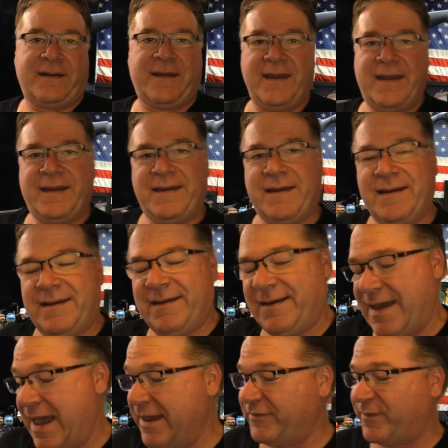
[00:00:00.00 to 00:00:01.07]
Okay,
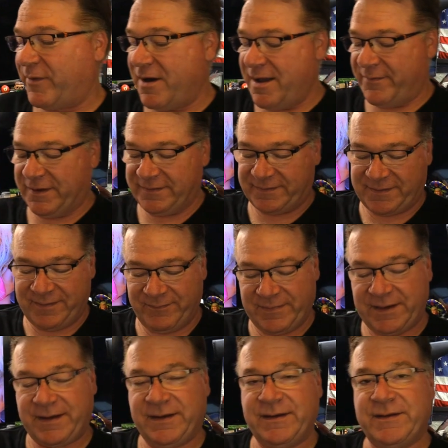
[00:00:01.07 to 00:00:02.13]
as promised,
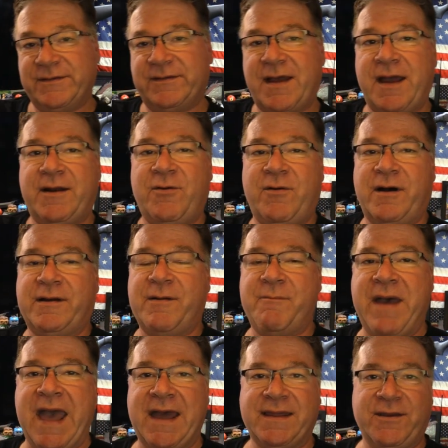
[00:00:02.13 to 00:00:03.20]
because I don't want to
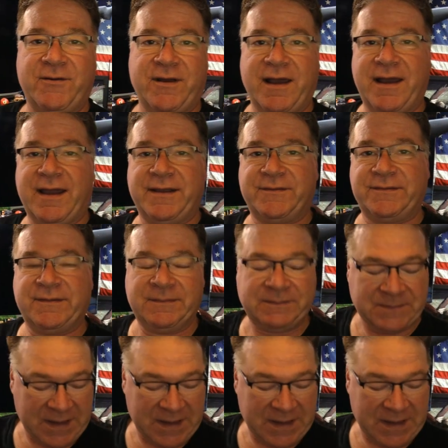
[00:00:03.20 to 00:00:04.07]
mat you guys,